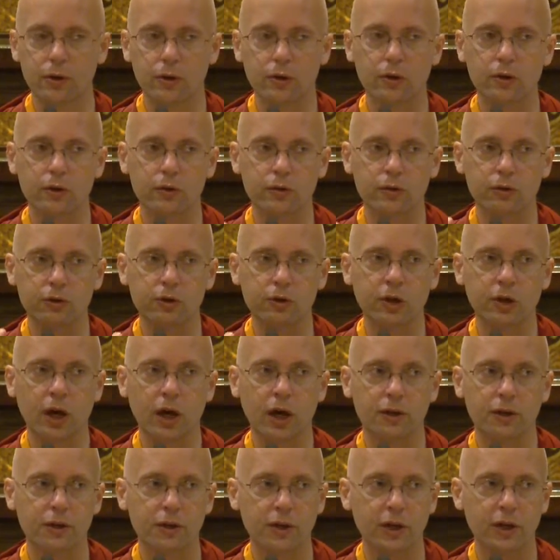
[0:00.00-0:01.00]
There is
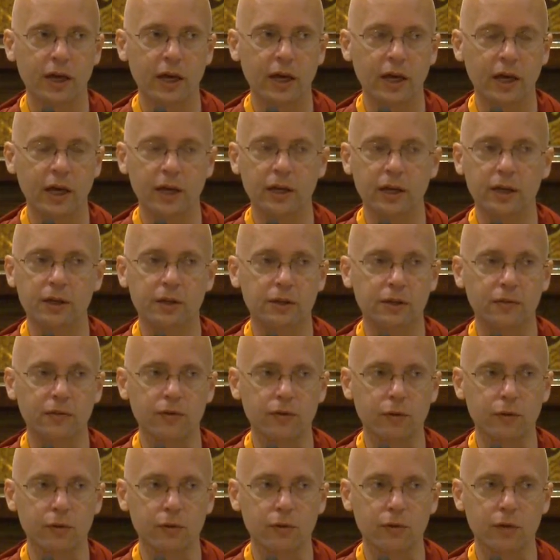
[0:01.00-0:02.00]
not any
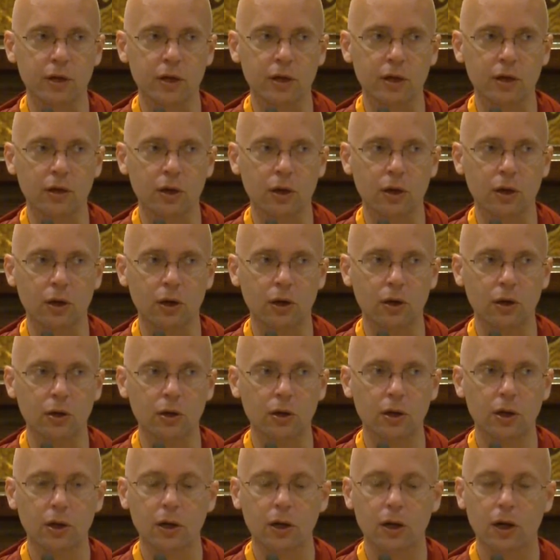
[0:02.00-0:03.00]
difference at
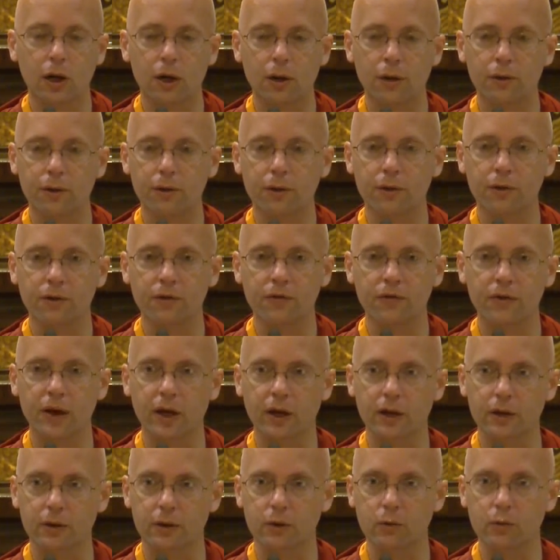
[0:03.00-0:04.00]
all, other than the
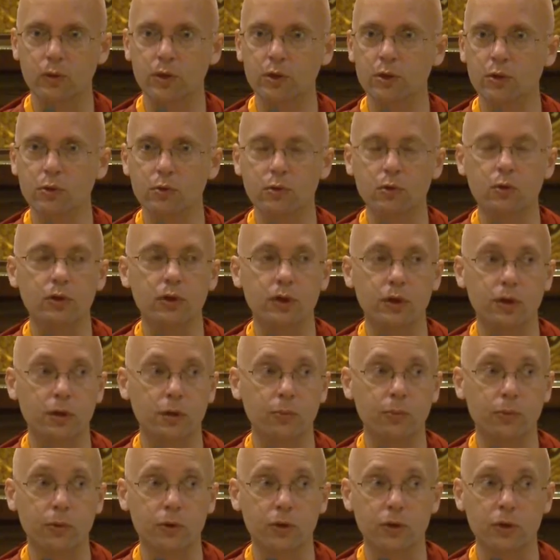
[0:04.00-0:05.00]
fact that we don't look
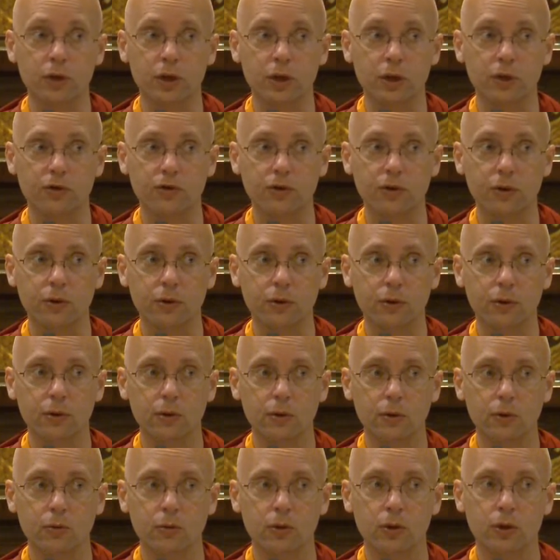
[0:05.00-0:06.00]
at our Buddha nature.
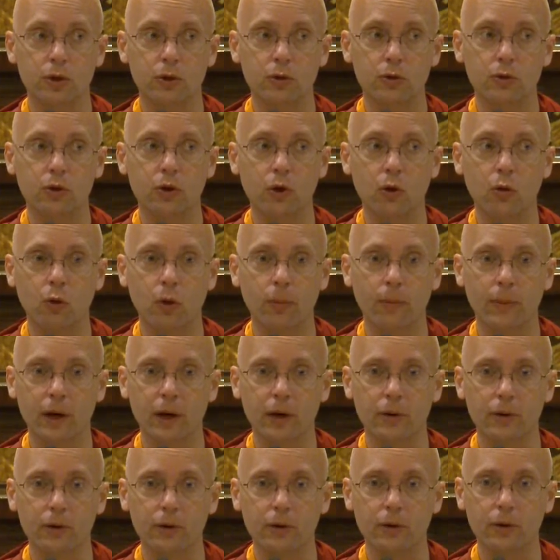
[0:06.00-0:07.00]
We don't know
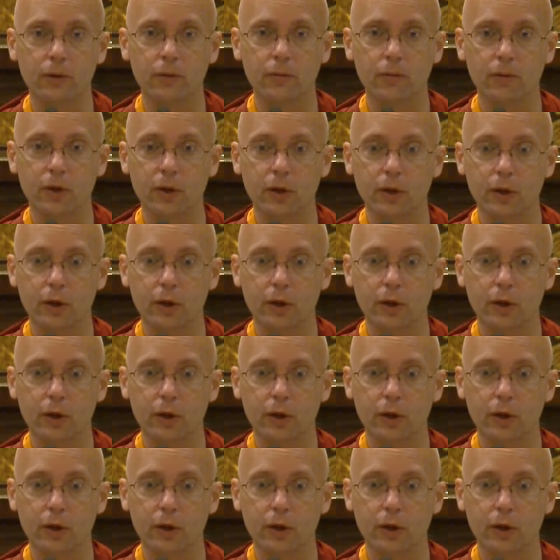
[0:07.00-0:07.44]
about it.